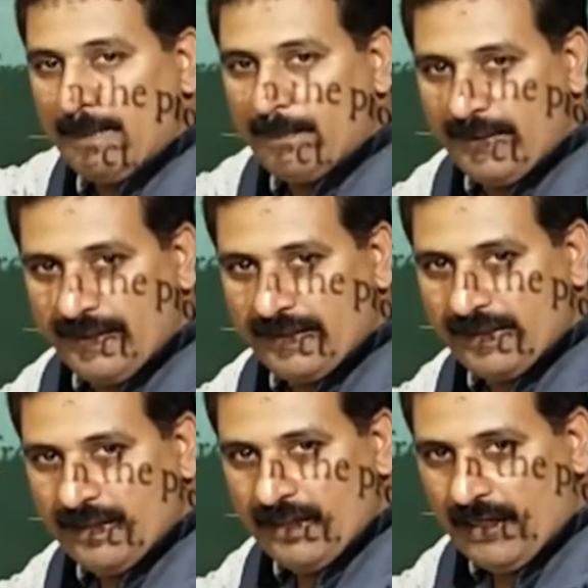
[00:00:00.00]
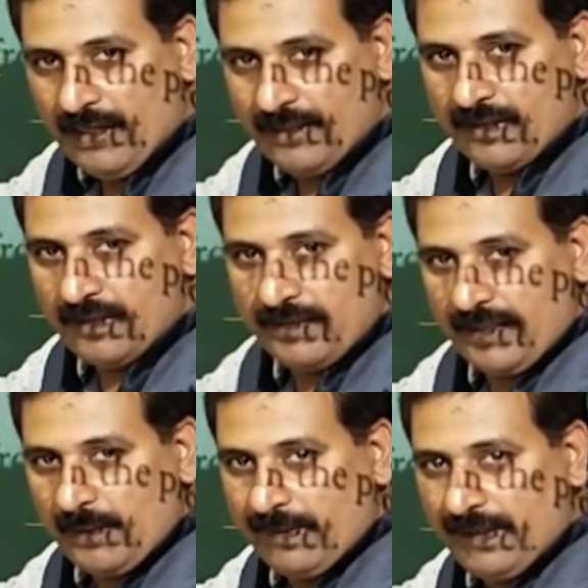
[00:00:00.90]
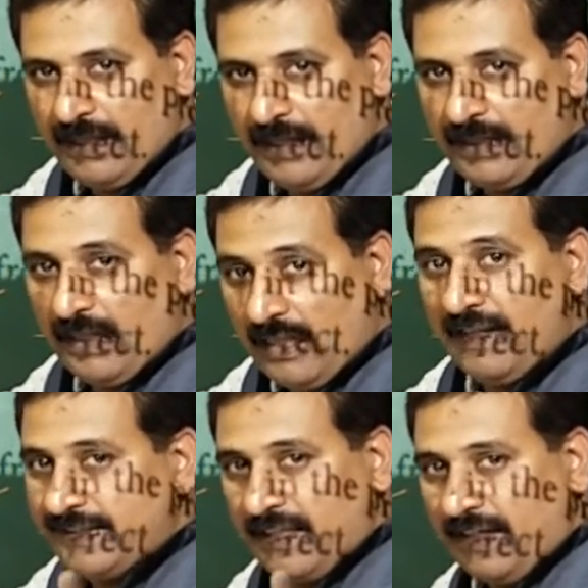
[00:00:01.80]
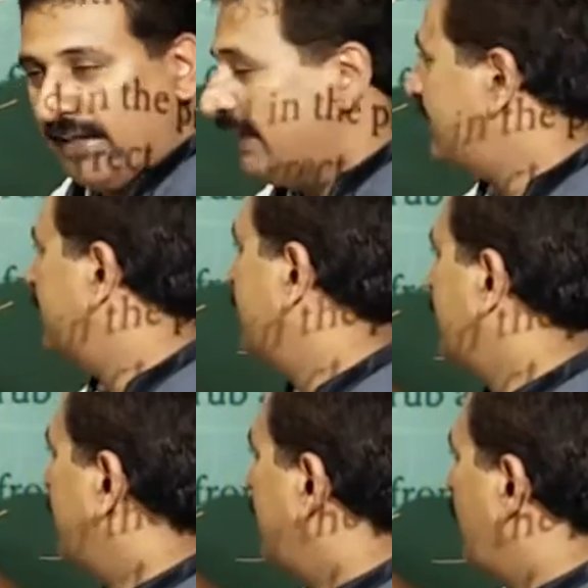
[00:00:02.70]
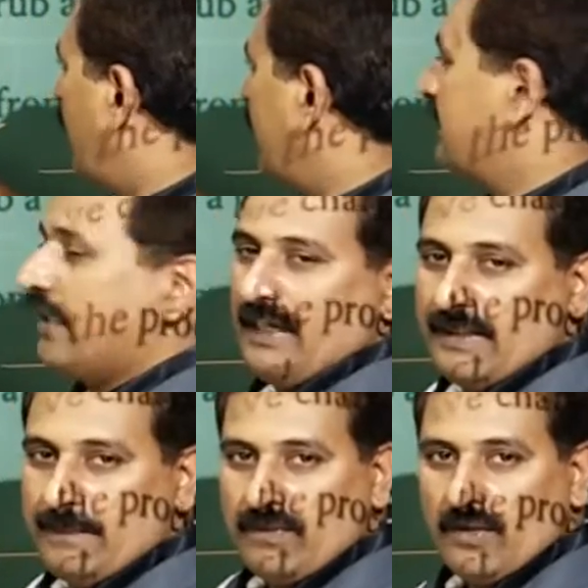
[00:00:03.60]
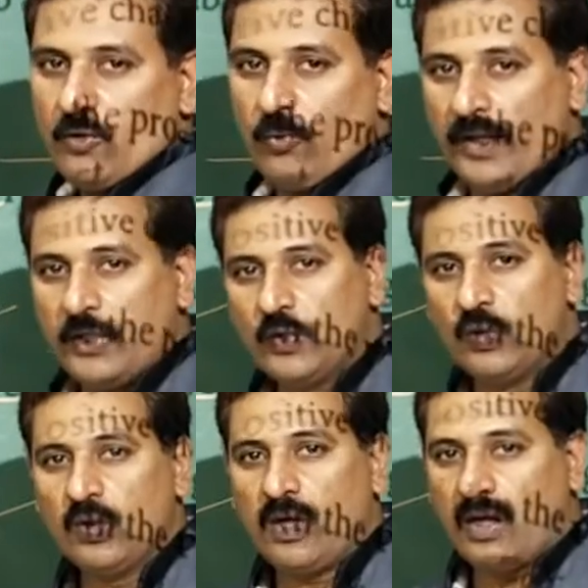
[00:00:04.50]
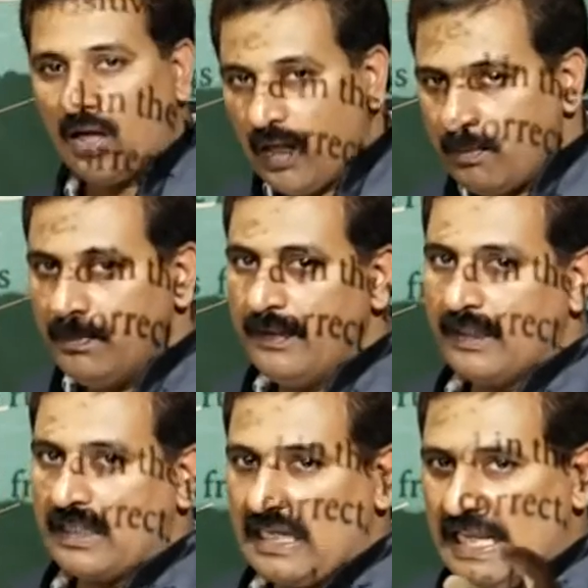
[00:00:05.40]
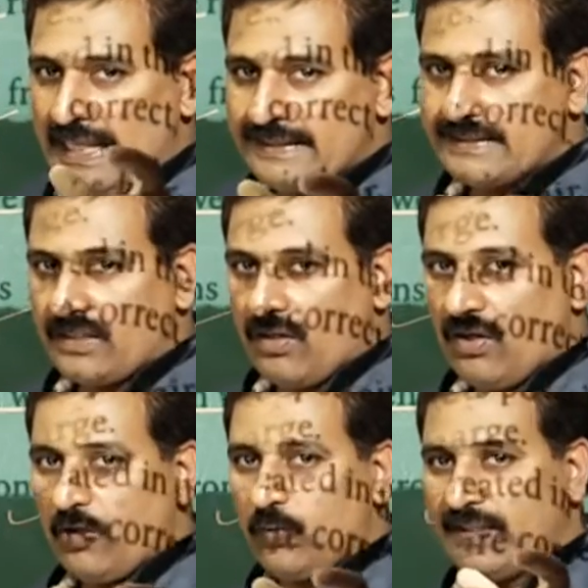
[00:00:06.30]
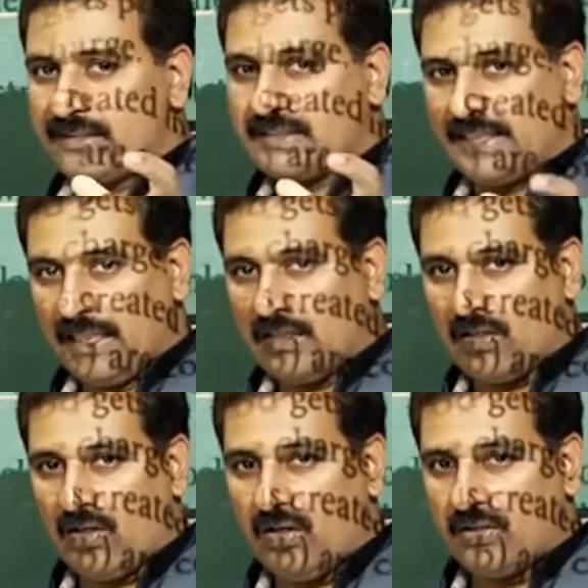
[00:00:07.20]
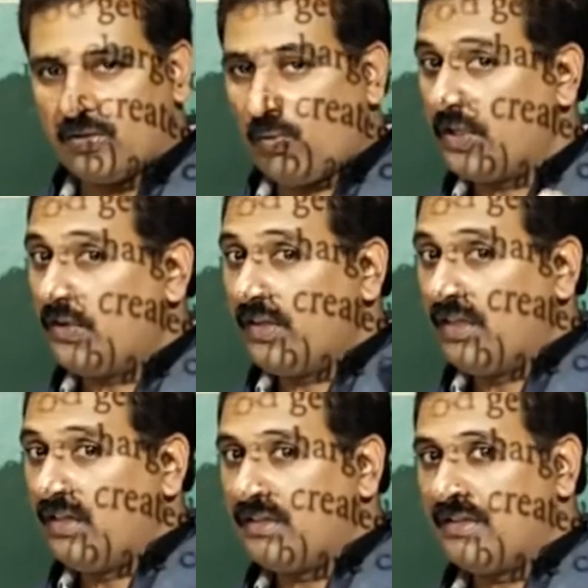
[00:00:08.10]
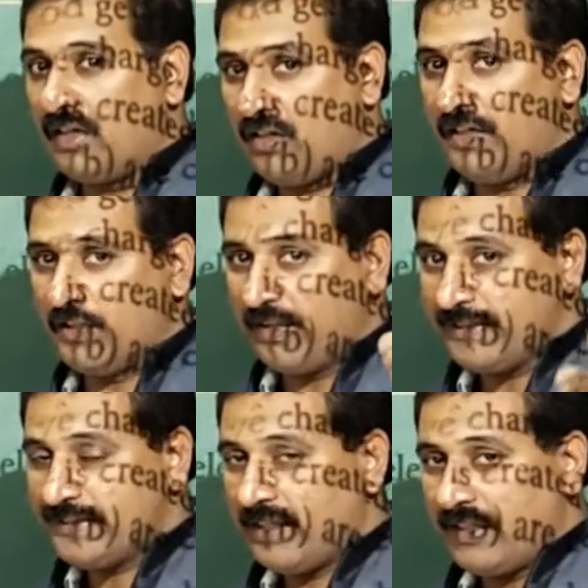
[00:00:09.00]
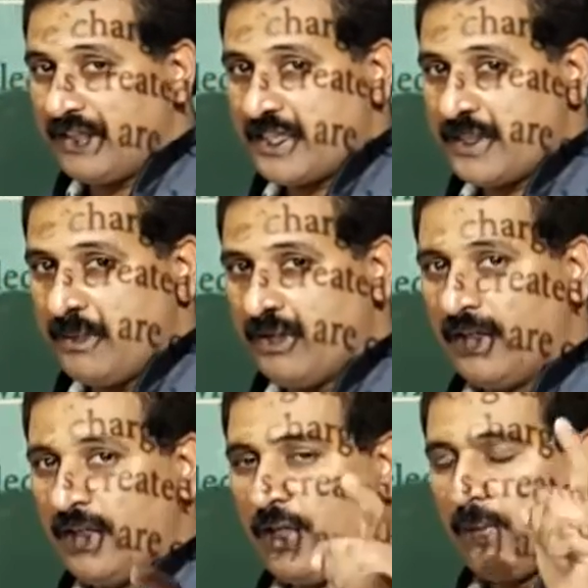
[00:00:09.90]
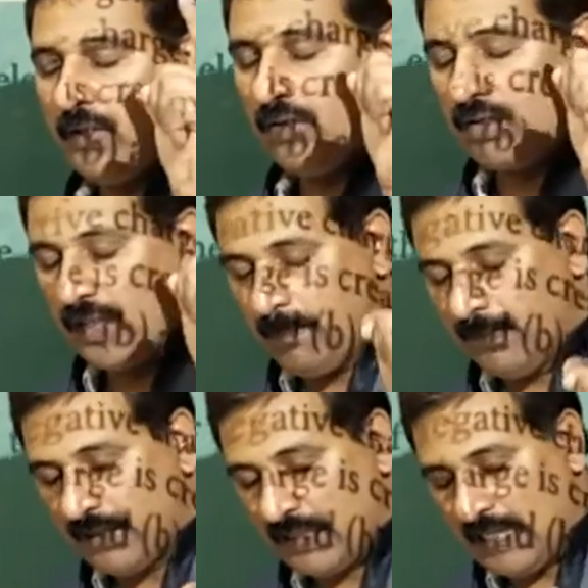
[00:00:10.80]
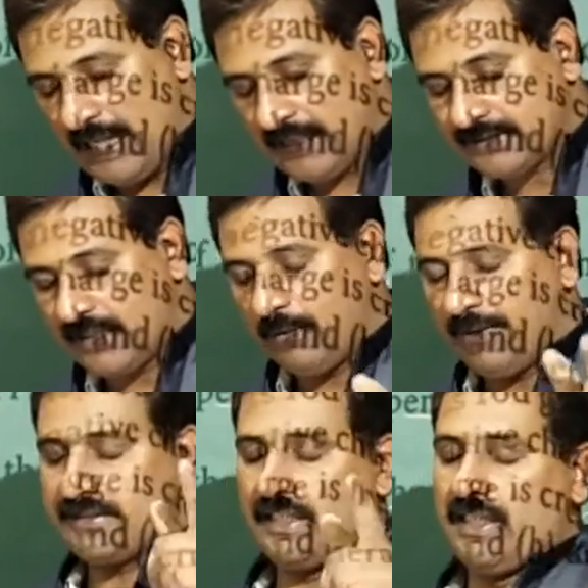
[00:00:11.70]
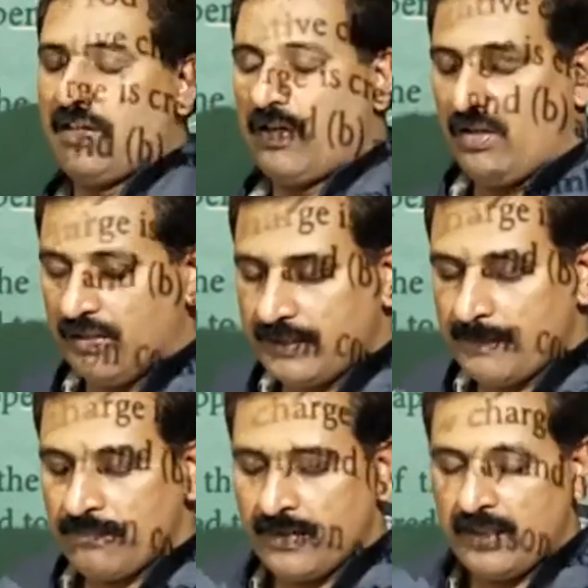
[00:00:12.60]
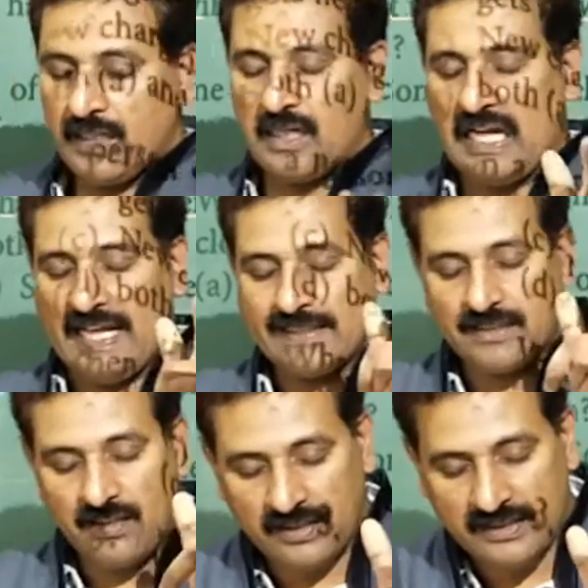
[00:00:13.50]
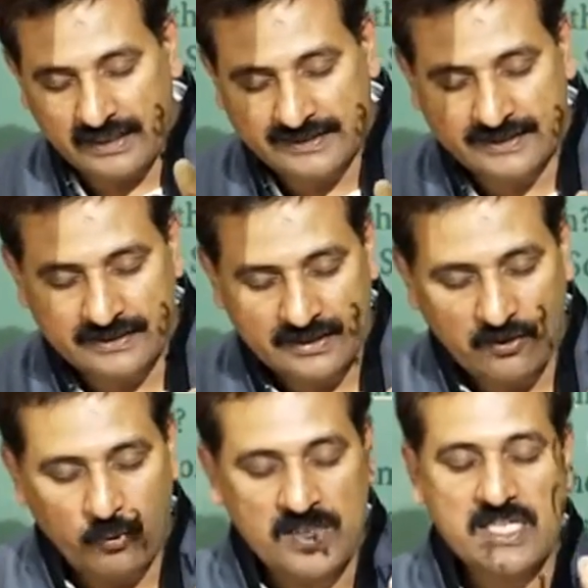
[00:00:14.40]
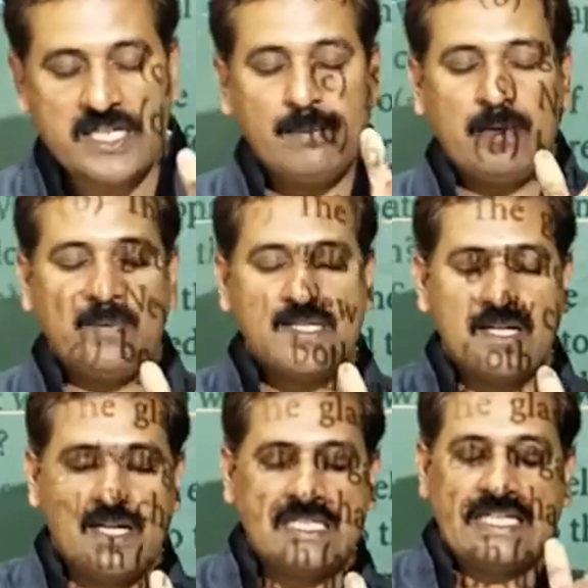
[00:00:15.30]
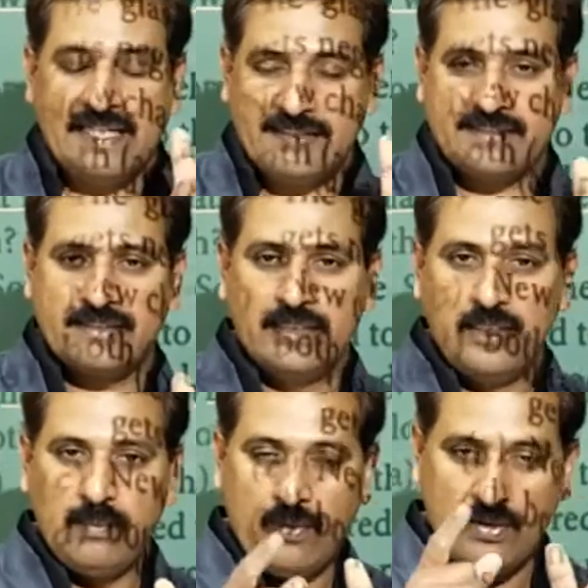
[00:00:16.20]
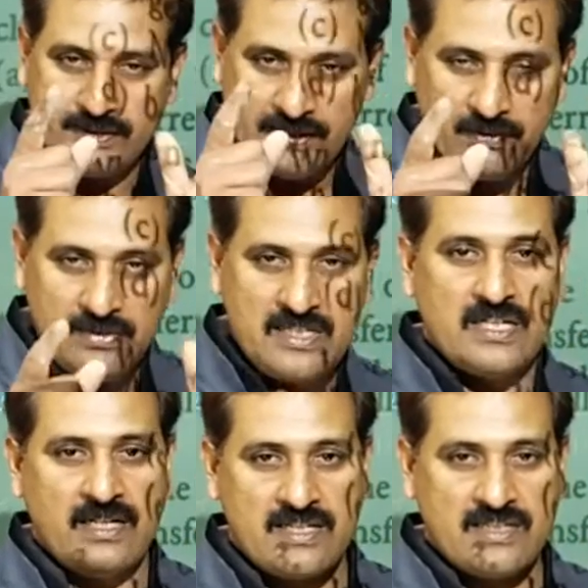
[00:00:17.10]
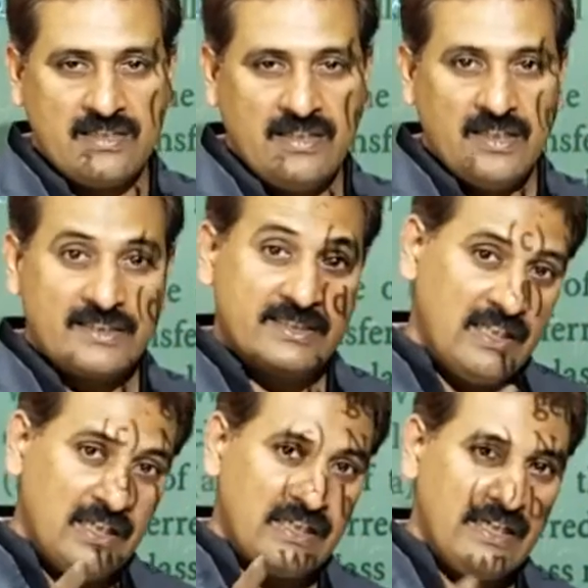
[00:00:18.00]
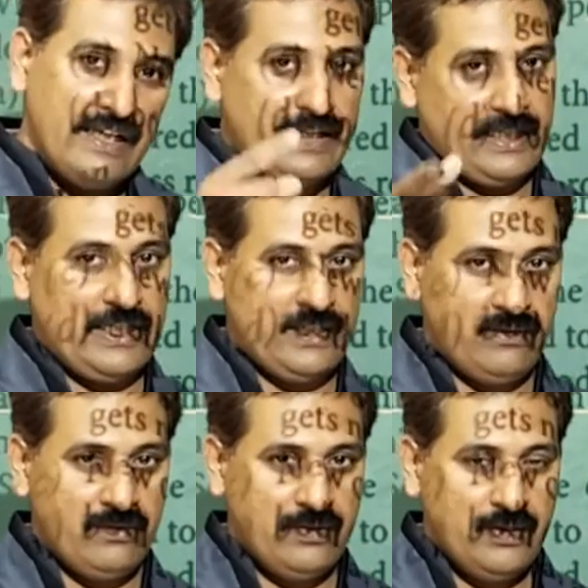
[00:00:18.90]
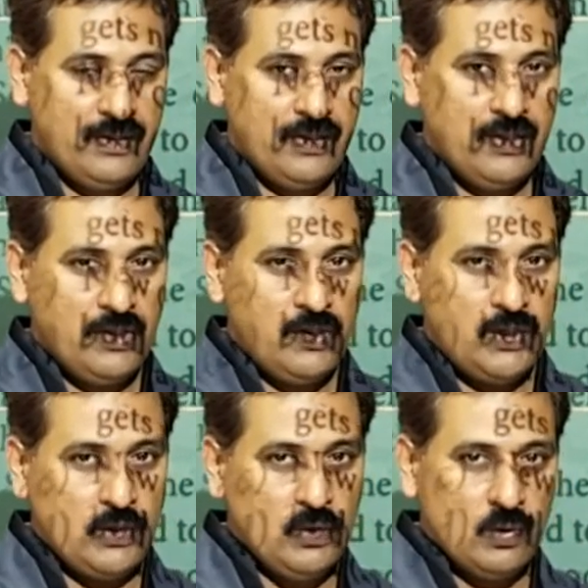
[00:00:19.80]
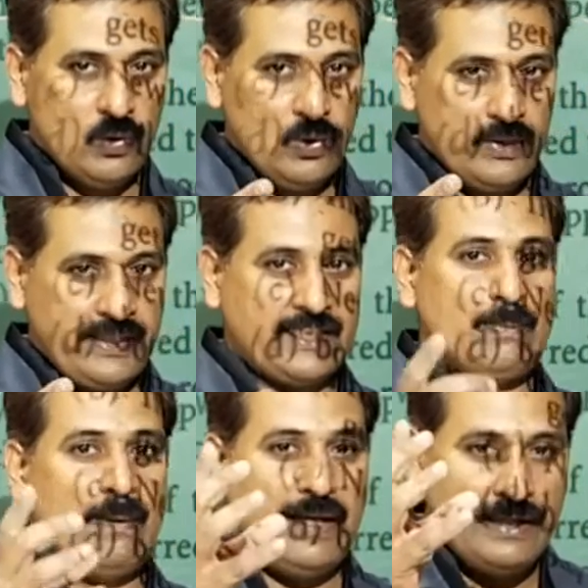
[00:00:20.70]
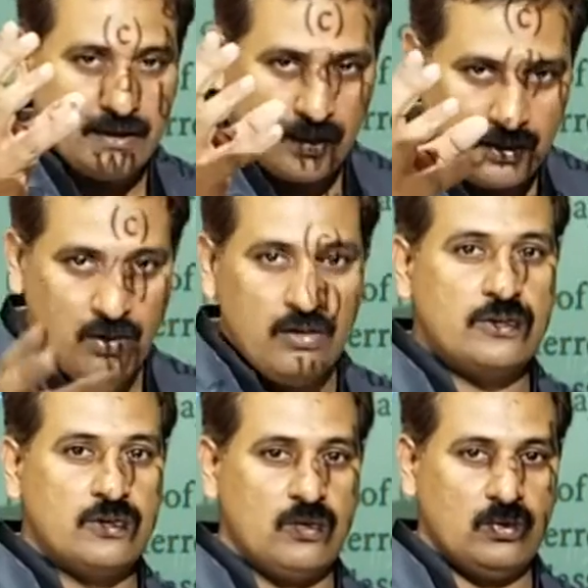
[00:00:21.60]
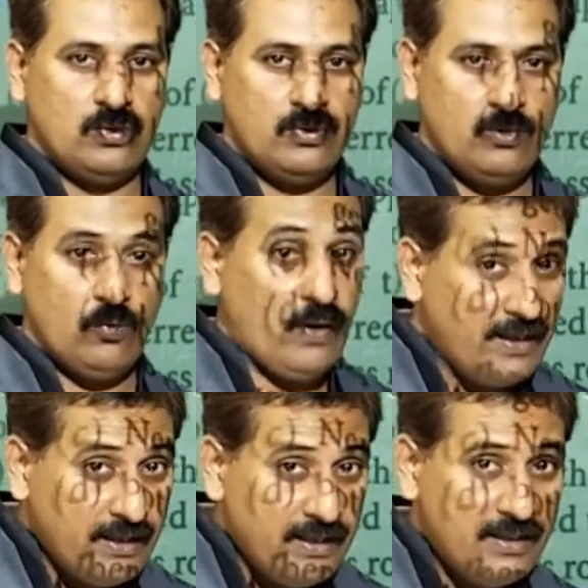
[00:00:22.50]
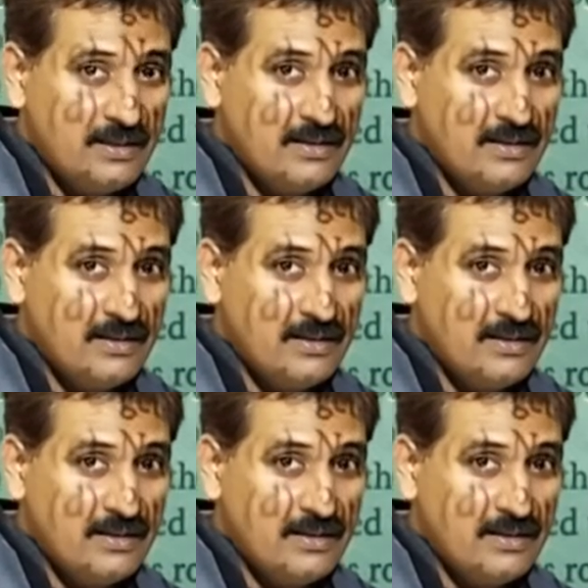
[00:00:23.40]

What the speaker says: break and analyze. What is that? When you rub glass rod with silk cloth, what did you learn according to our NCERT textbook? When you rub glass rod with silk cloth, glass rod gets which type of charge? As positive charge. Silk, negative. You explained that also. Why